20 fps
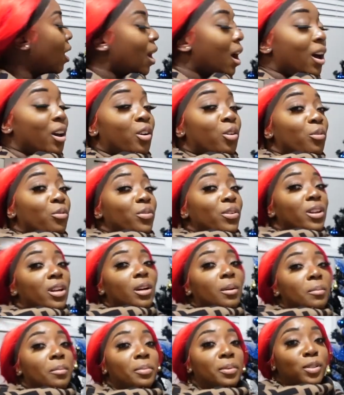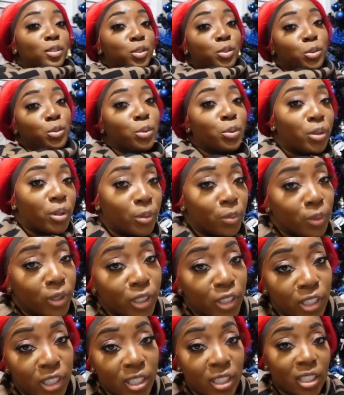I don't feel like I'm gonna be sore. We're
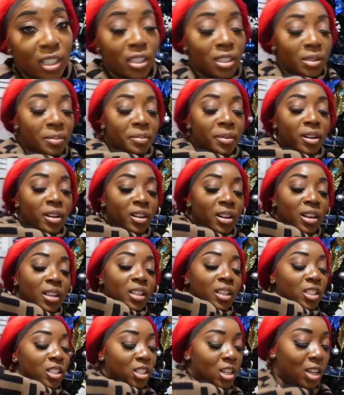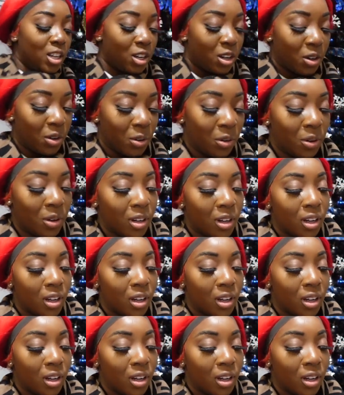gonna see tomorrow. I'll let y'all know.